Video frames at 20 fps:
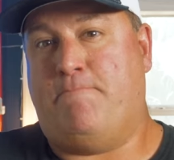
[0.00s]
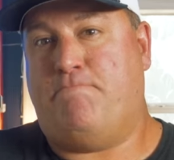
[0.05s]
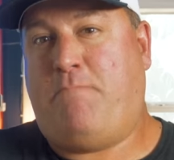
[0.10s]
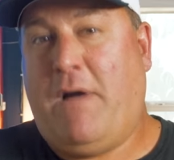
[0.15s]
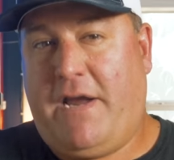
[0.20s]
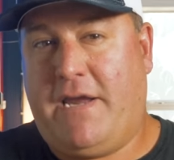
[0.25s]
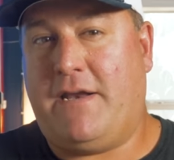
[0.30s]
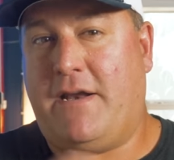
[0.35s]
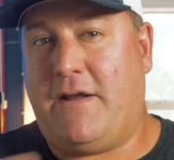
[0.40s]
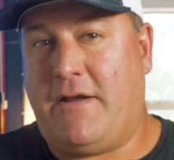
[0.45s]

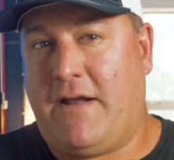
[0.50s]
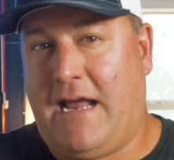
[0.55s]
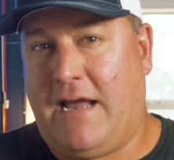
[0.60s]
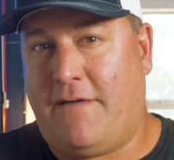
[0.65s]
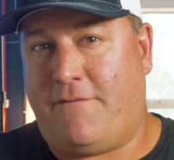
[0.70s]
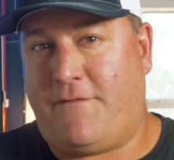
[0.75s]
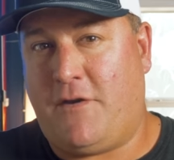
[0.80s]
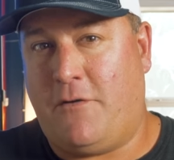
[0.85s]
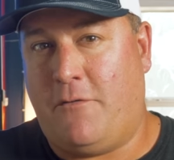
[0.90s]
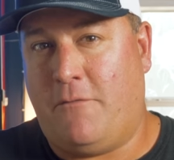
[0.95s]
But you don't
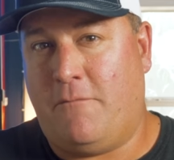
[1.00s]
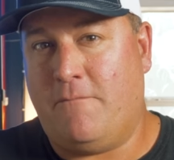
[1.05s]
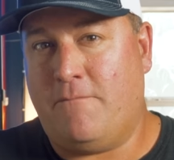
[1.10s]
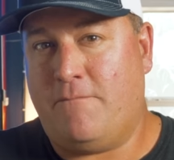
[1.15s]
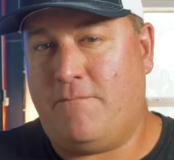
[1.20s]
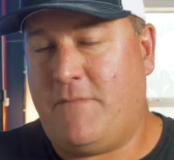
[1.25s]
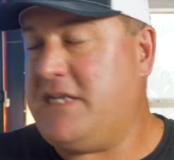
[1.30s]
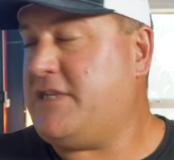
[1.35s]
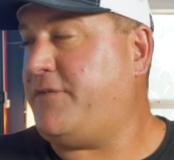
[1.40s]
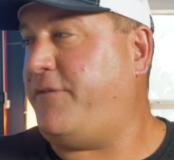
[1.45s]
have to.
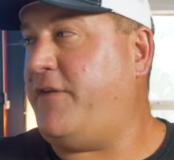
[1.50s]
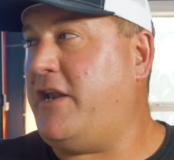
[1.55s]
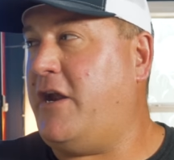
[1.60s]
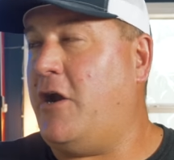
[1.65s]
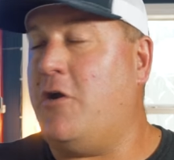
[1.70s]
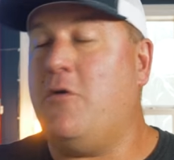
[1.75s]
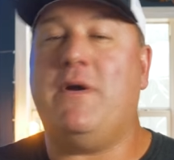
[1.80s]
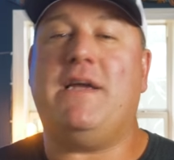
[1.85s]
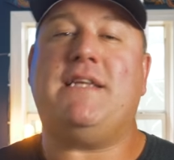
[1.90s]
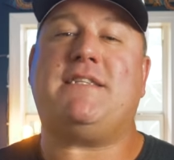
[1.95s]
This
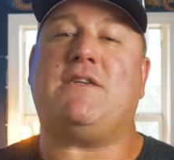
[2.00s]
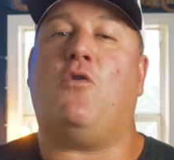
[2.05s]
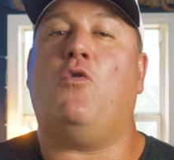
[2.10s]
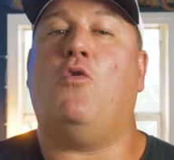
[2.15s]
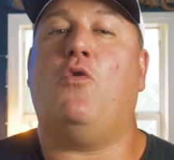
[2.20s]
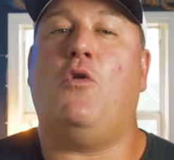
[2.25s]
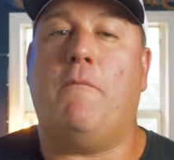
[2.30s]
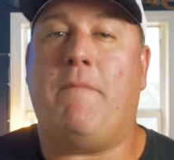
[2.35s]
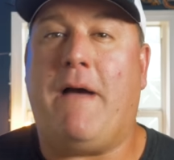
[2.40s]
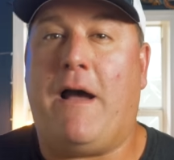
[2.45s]
video is
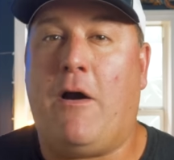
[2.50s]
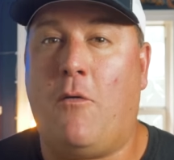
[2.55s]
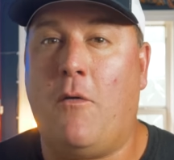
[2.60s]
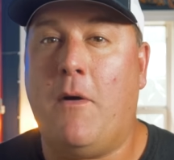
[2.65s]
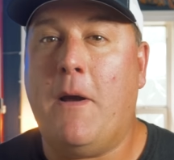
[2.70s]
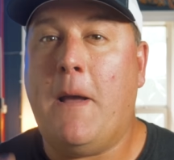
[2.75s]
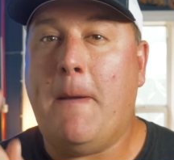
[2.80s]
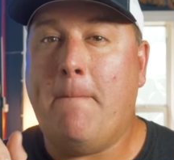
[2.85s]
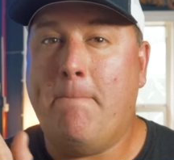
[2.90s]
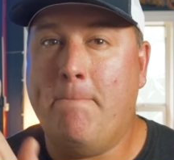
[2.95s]
all about
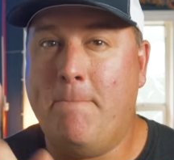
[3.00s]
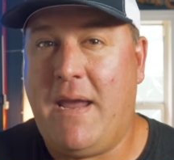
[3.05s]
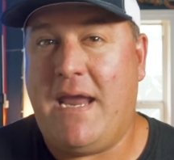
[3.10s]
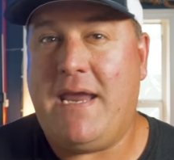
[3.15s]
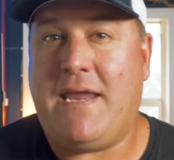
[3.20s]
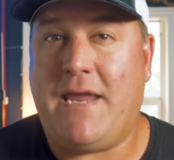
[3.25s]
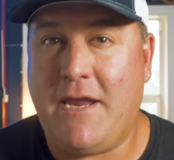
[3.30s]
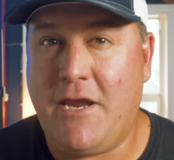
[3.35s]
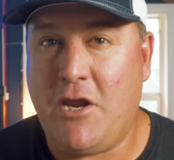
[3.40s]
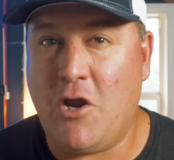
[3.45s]

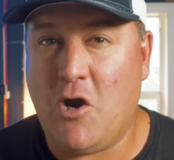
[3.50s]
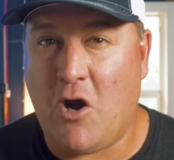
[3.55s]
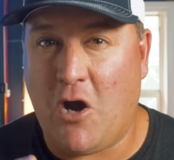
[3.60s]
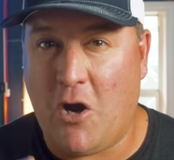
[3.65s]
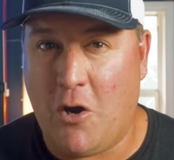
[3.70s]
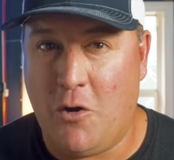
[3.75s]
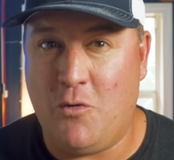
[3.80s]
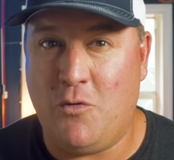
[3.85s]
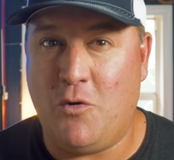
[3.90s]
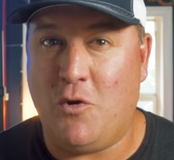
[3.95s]
making your
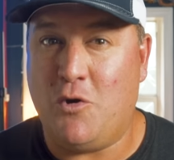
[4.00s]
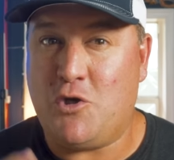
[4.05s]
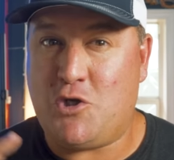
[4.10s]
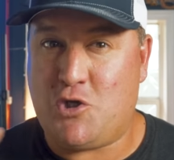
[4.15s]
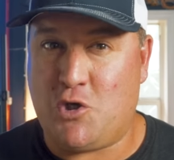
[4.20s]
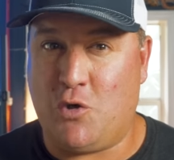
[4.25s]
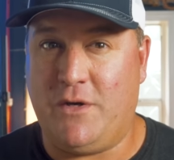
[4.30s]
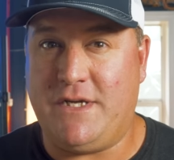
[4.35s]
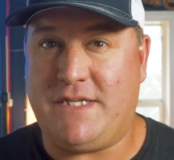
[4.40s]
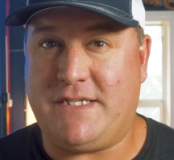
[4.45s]
own
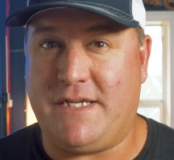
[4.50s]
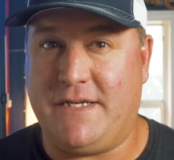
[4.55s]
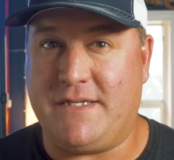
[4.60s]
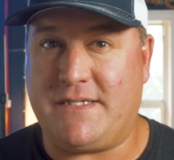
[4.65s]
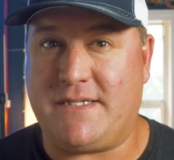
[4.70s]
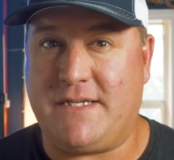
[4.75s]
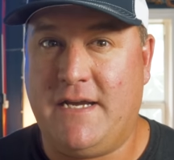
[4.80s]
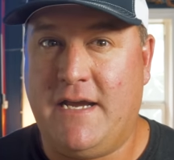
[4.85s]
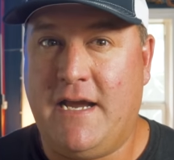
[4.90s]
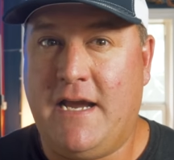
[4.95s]

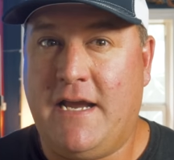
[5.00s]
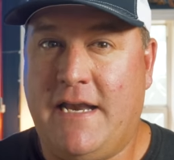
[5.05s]
choices.